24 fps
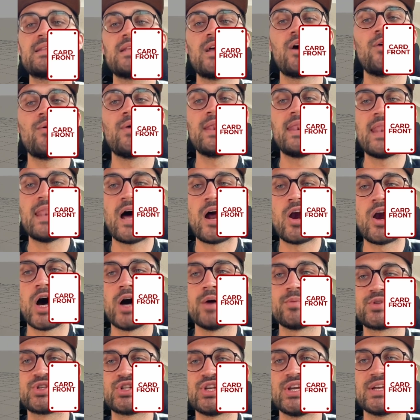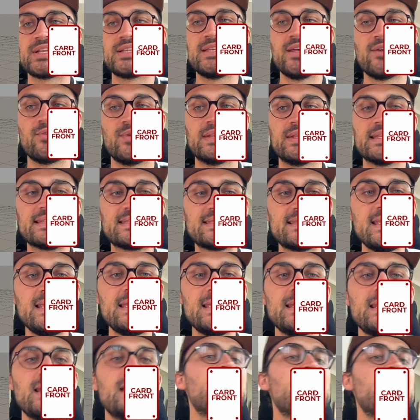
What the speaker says: our null object here in the scene,